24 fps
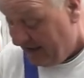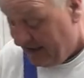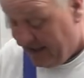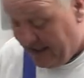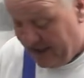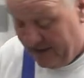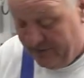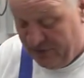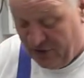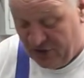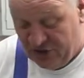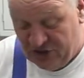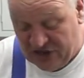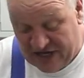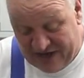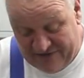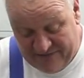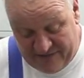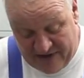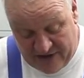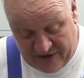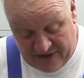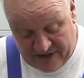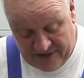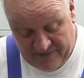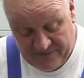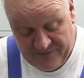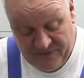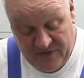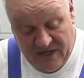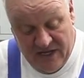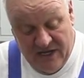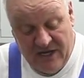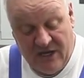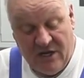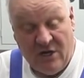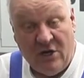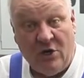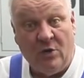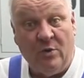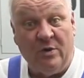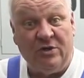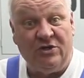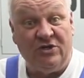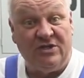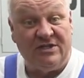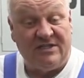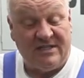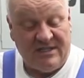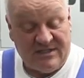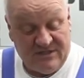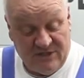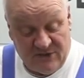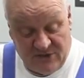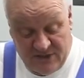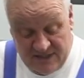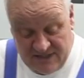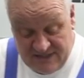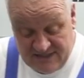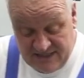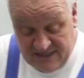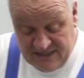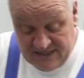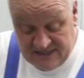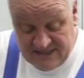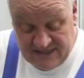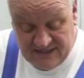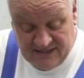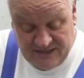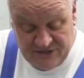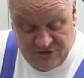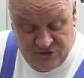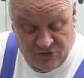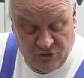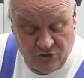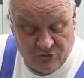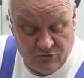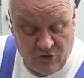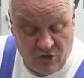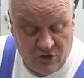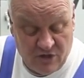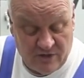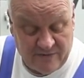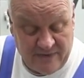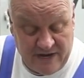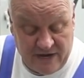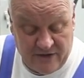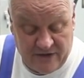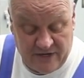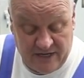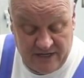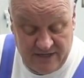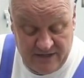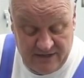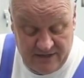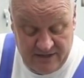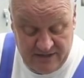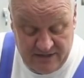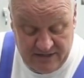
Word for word: input shaft bearing, which is, as you can see, a cylindrical roller bearing.